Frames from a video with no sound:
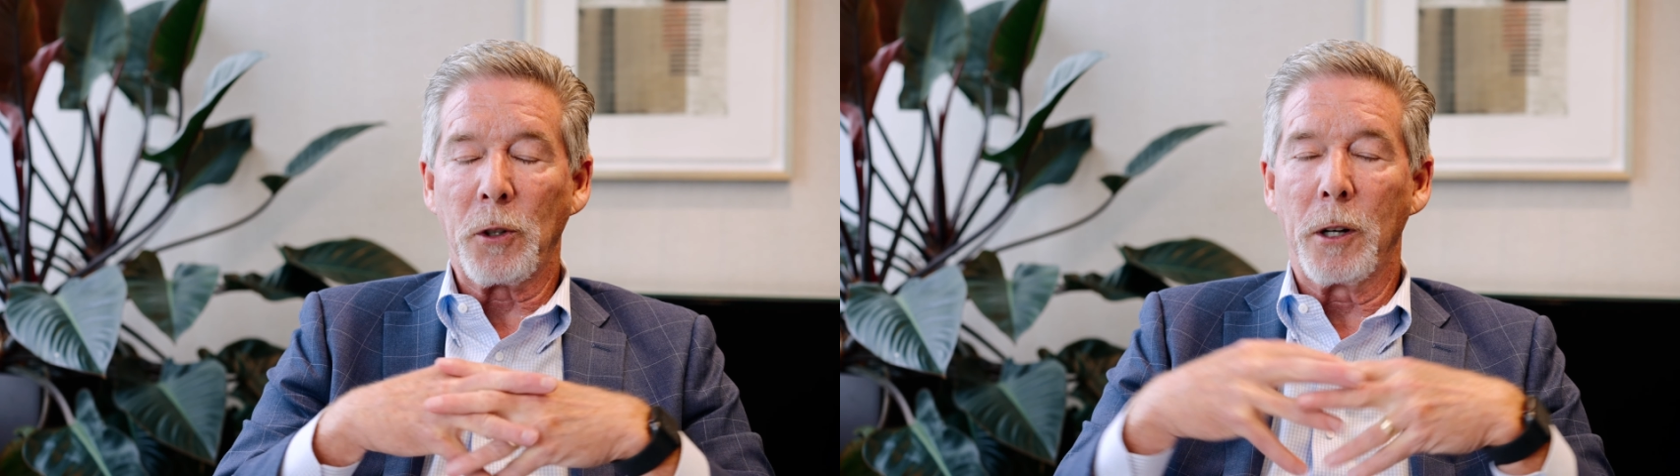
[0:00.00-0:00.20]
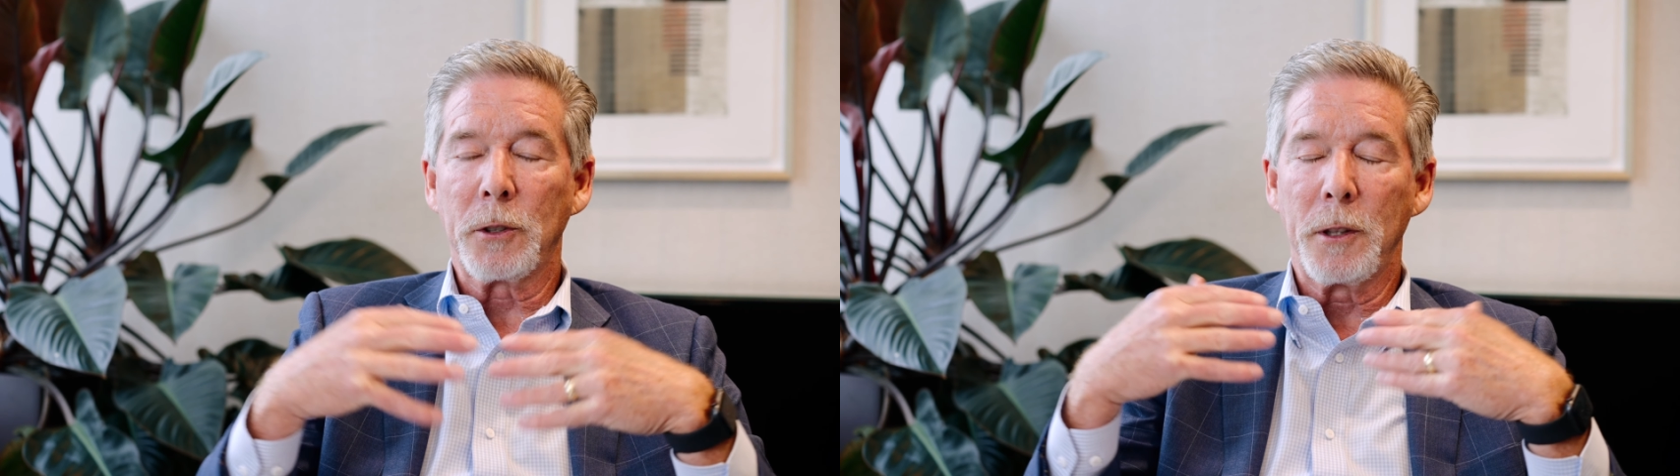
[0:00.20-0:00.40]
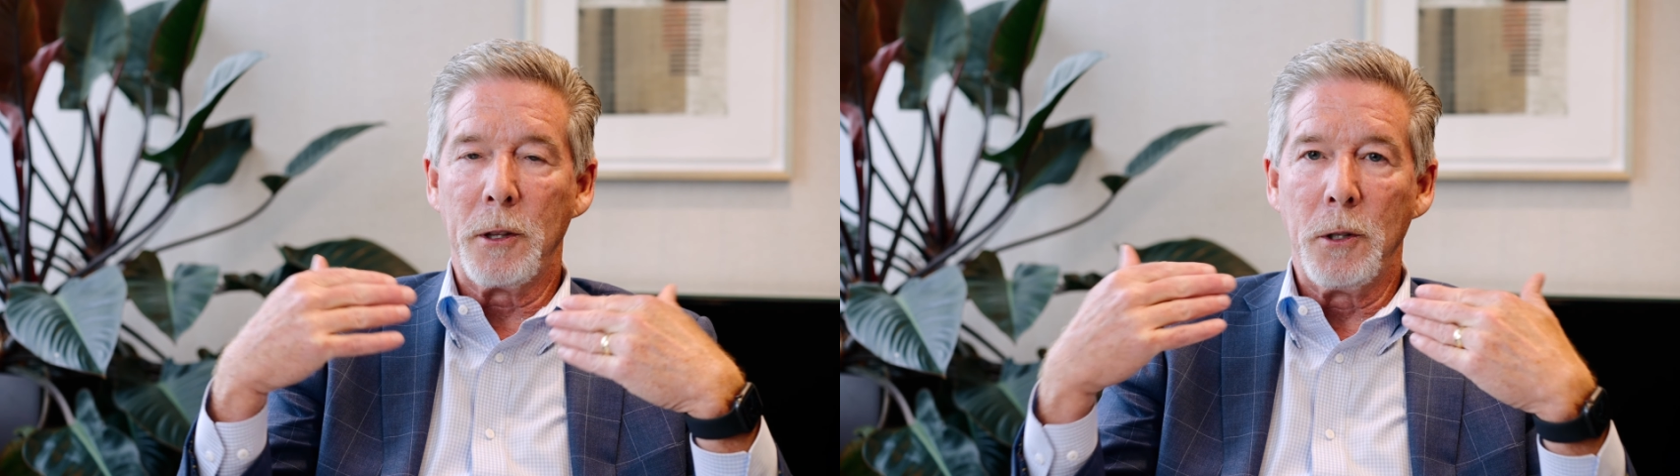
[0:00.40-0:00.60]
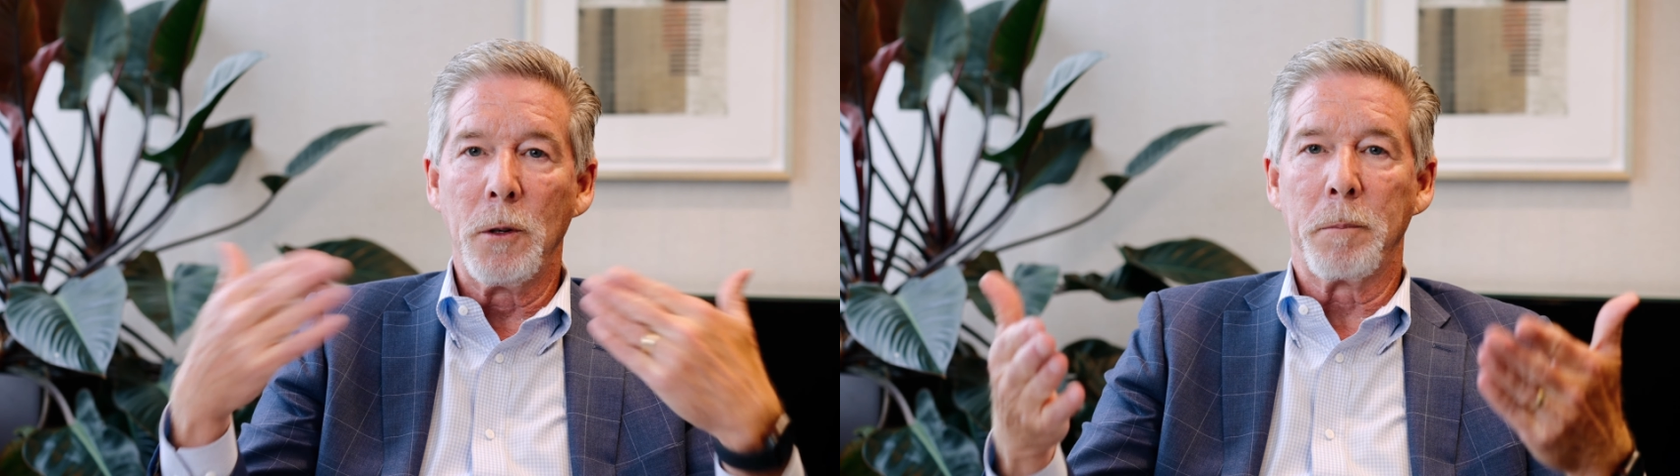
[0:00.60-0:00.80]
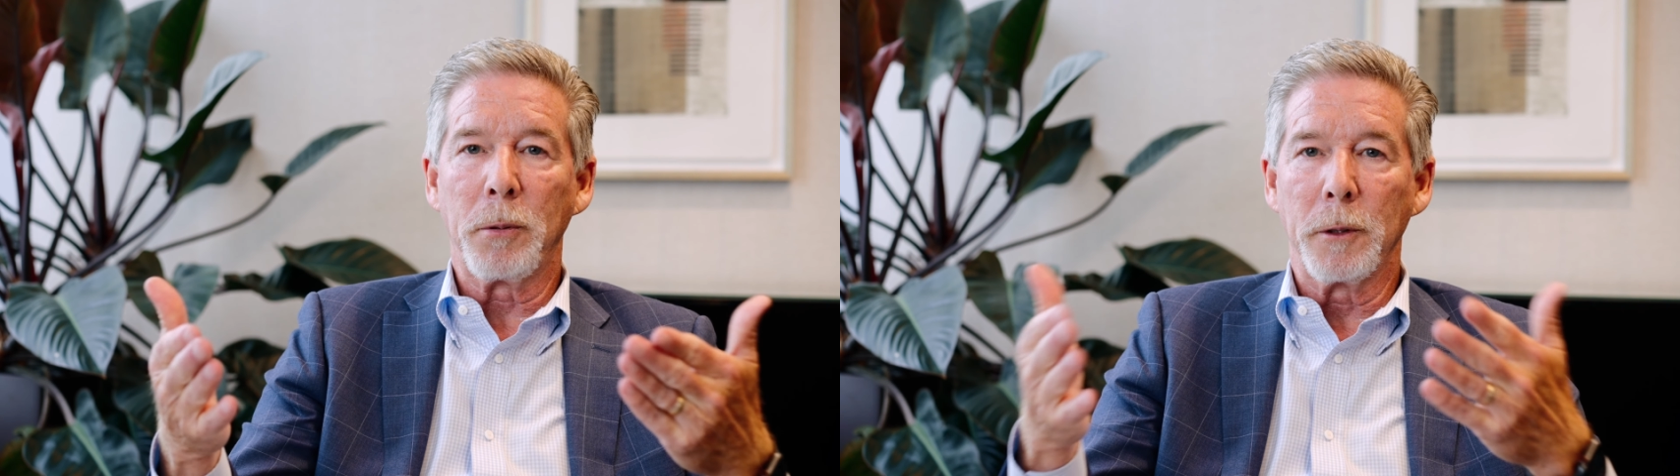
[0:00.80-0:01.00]
talked to the
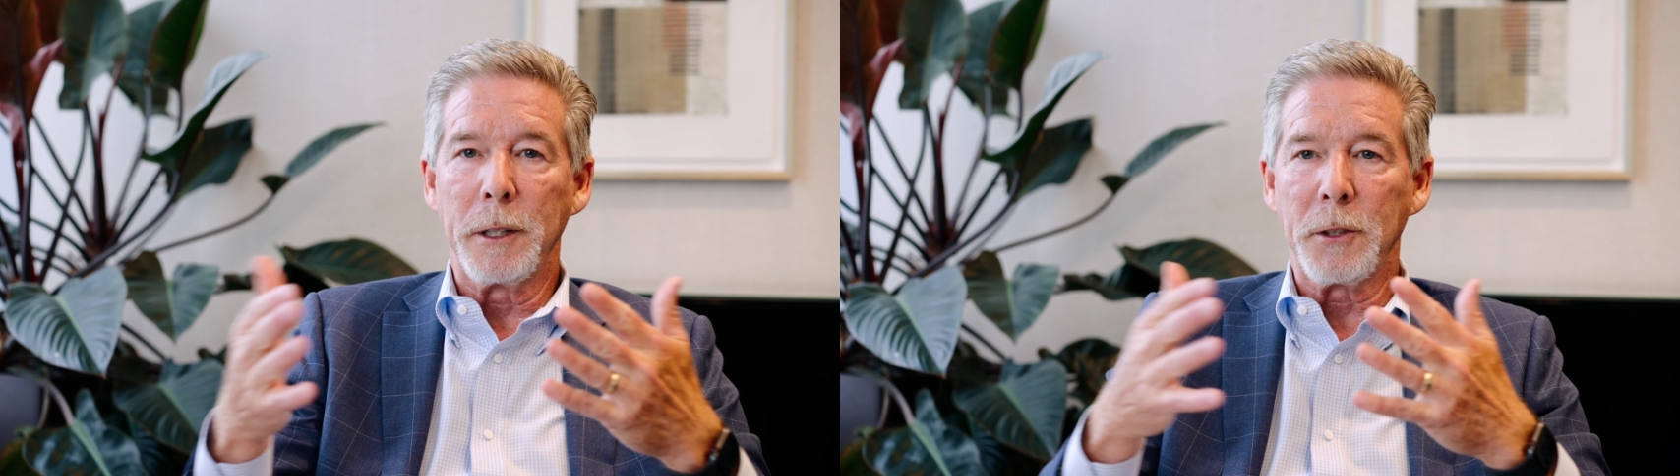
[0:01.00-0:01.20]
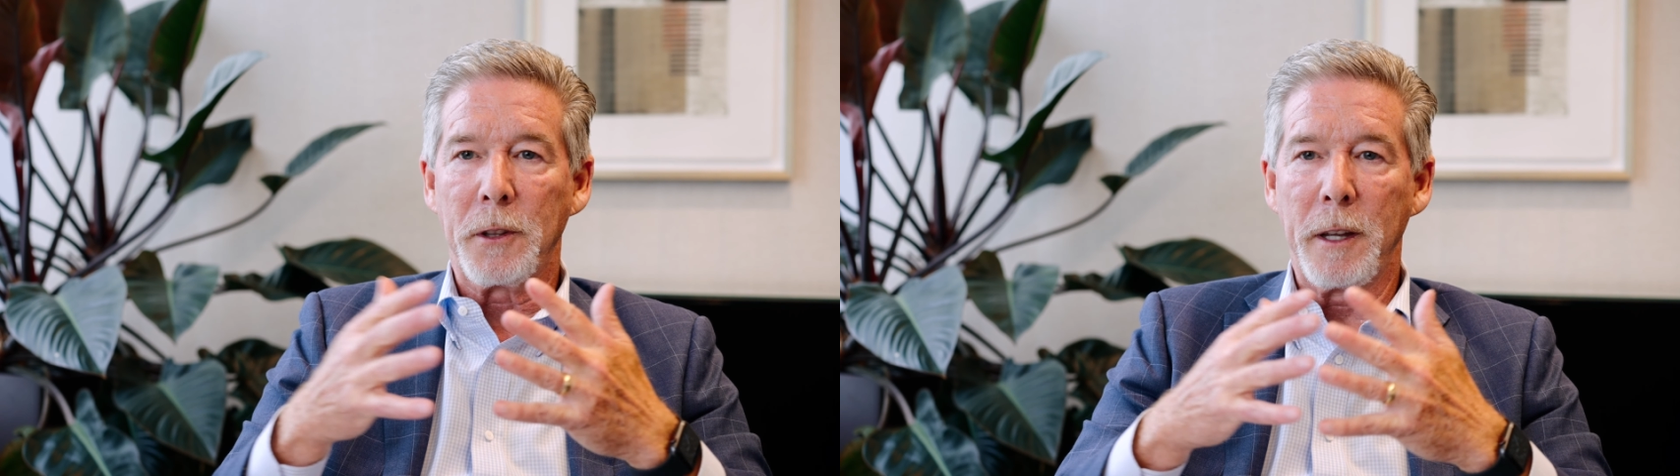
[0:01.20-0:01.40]
new employees,